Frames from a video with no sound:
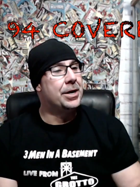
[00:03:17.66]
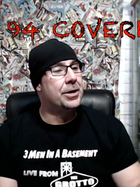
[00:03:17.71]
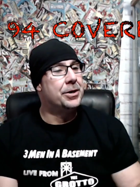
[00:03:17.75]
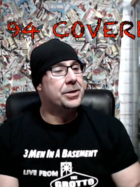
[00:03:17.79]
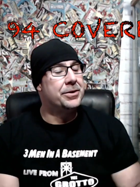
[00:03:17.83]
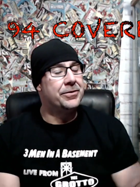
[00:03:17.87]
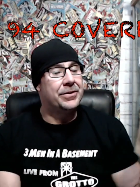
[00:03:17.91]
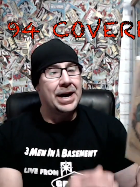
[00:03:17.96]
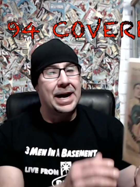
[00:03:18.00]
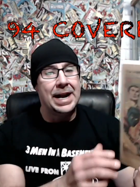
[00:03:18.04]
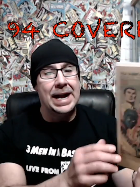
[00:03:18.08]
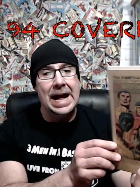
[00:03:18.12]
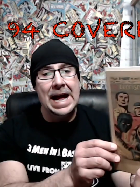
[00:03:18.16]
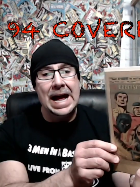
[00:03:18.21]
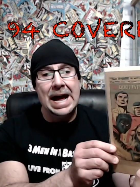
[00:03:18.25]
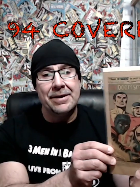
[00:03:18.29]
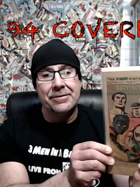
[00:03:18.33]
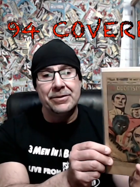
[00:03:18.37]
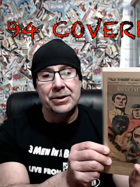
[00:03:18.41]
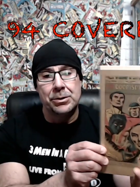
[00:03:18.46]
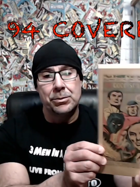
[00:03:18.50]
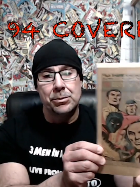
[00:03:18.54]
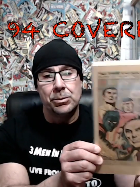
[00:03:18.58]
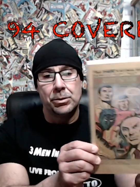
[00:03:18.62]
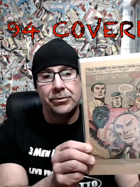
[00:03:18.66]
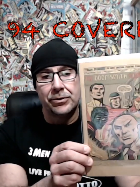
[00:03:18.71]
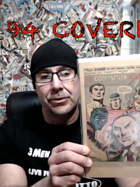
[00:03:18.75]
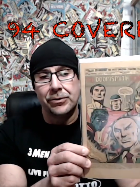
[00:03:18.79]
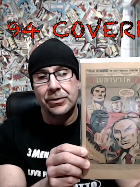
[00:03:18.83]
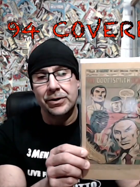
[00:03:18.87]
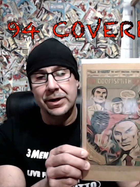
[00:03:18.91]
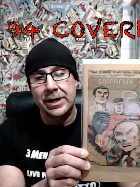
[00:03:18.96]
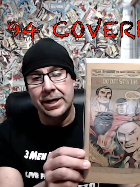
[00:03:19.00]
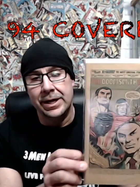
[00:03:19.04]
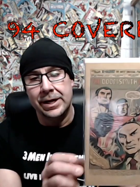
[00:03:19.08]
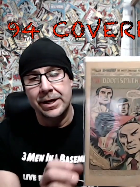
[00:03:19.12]
You've got Havoc,
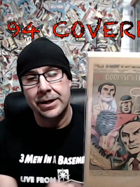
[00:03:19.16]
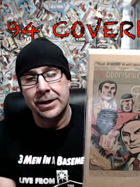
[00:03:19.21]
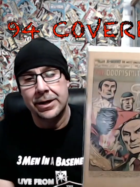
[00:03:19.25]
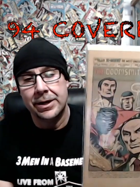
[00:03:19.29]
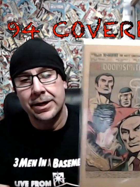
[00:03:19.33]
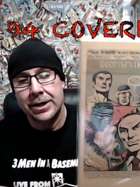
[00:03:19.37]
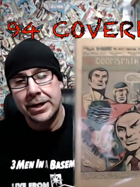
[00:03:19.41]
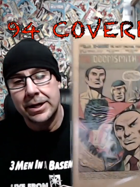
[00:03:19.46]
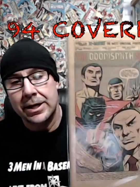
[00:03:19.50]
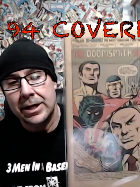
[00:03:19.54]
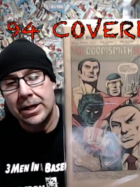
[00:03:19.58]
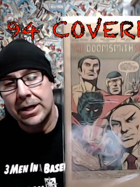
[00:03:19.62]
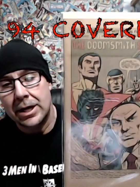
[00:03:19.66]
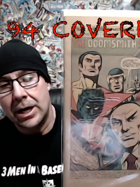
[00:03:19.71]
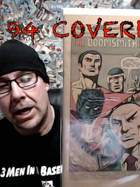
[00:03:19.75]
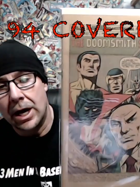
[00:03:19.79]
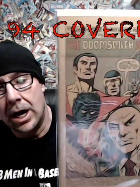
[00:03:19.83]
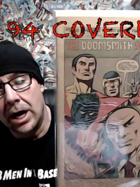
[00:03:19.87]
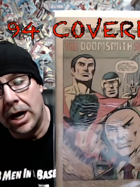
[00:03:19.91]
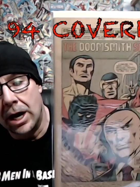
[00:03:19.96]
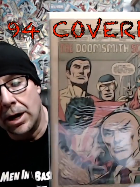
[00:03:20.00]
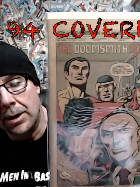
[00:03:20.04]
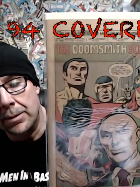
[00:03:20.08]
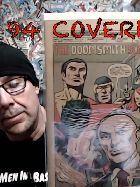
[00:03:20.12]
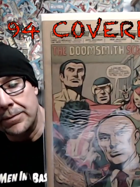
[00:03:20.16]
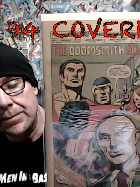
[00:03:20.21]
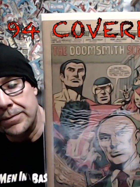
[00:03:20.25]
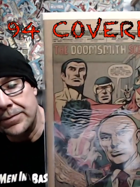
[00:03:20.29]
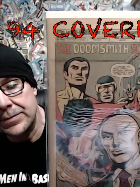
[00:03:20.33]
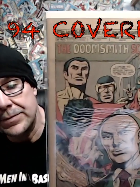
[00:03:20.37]
Wolverine. Well,